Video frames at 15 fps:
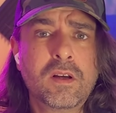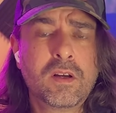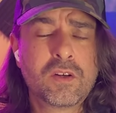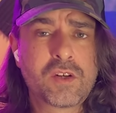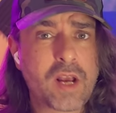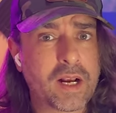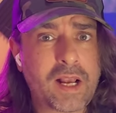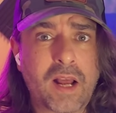
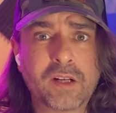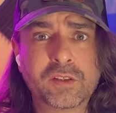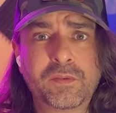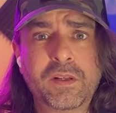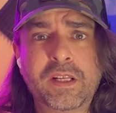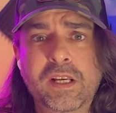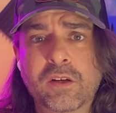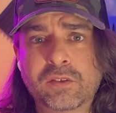Check out his
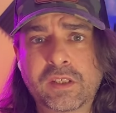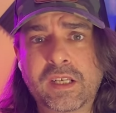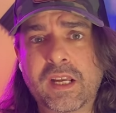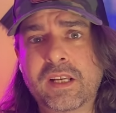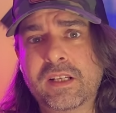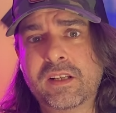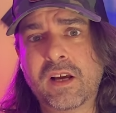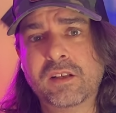videos. Again,
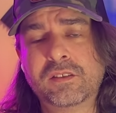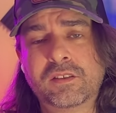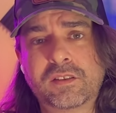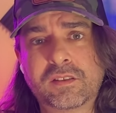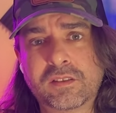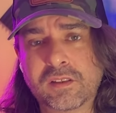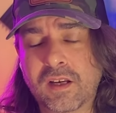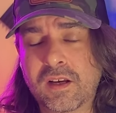he
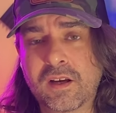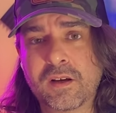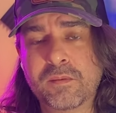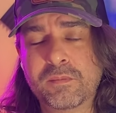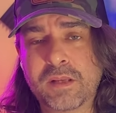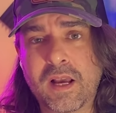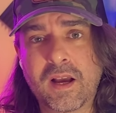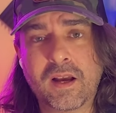does, you know,
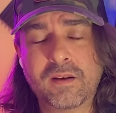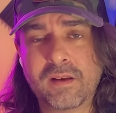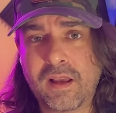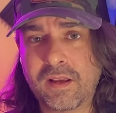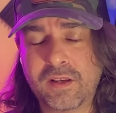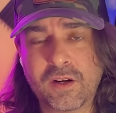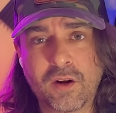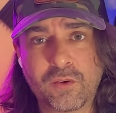
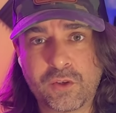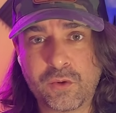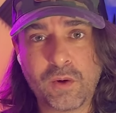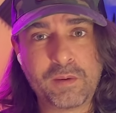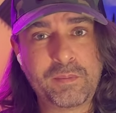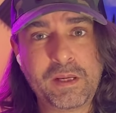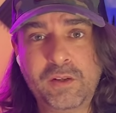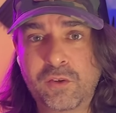
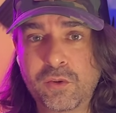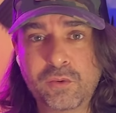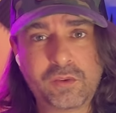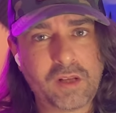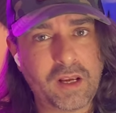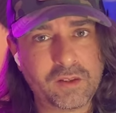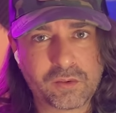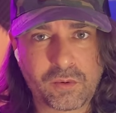UAP
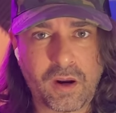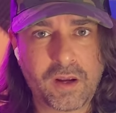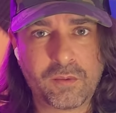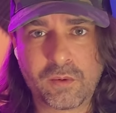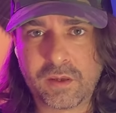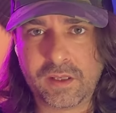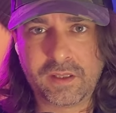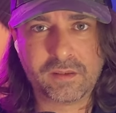Tuesdays, right,
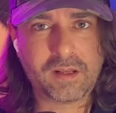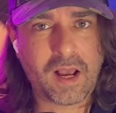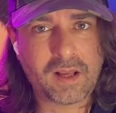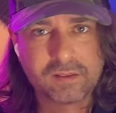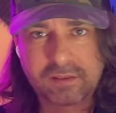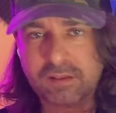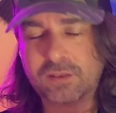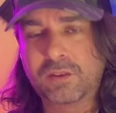where he
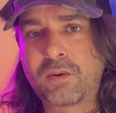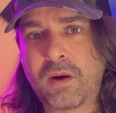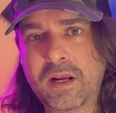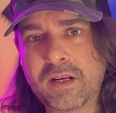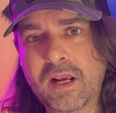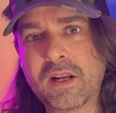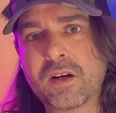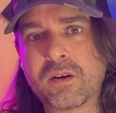has these
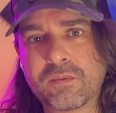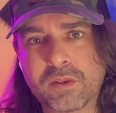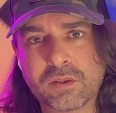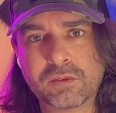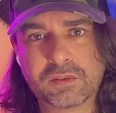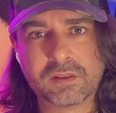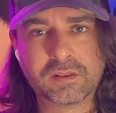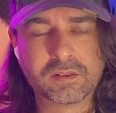great
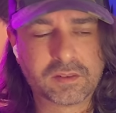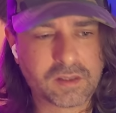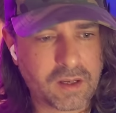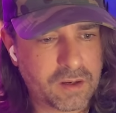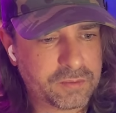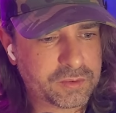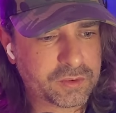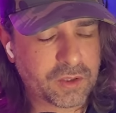interviews and
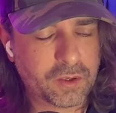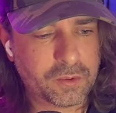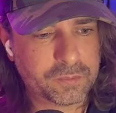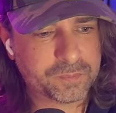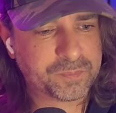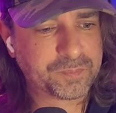stuff. So.